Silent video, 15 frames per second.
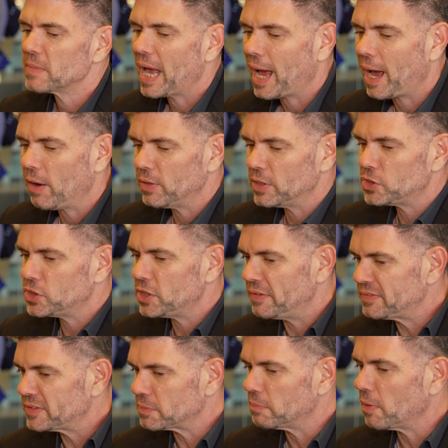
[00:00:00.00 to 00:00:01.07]
how it
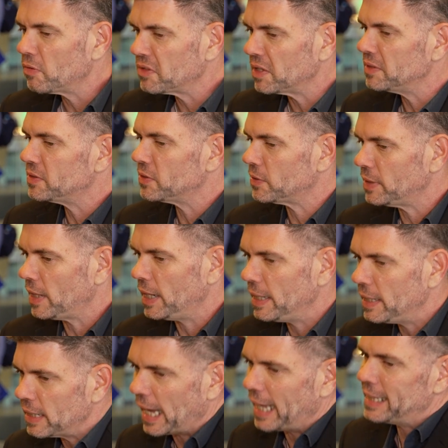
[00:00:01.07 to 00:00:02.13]
shifts both
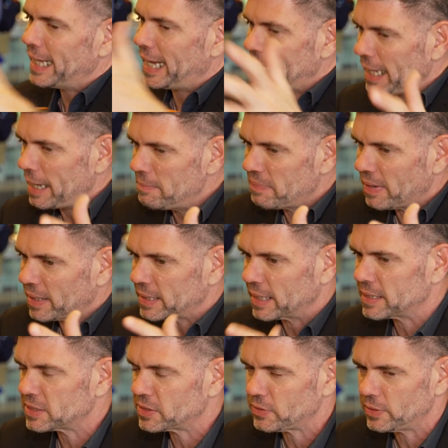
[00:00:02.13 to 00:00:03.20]
internally and that impact
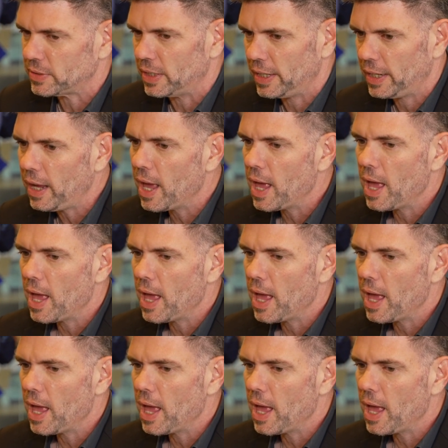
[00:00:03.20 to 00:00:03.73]
externally